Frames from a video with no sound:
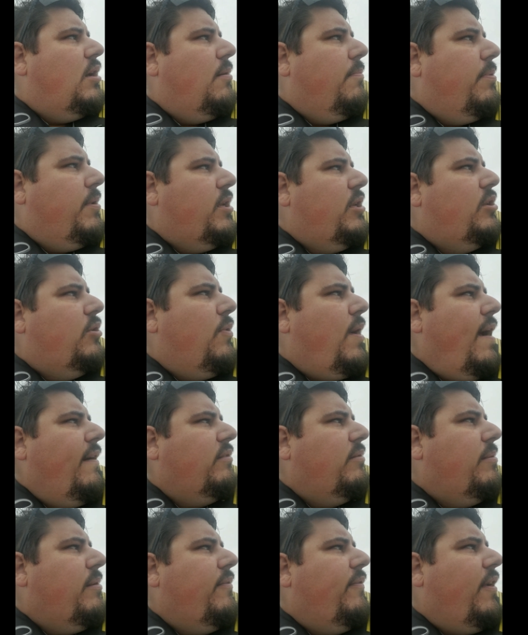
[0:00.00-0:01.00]
you do have to
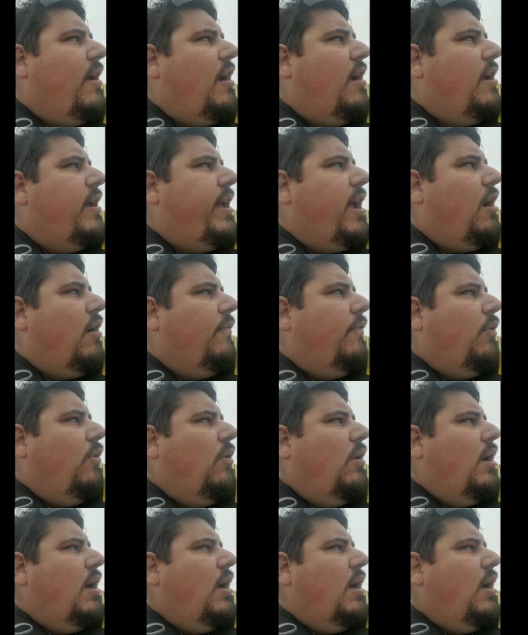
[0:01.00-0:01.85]
be very careful.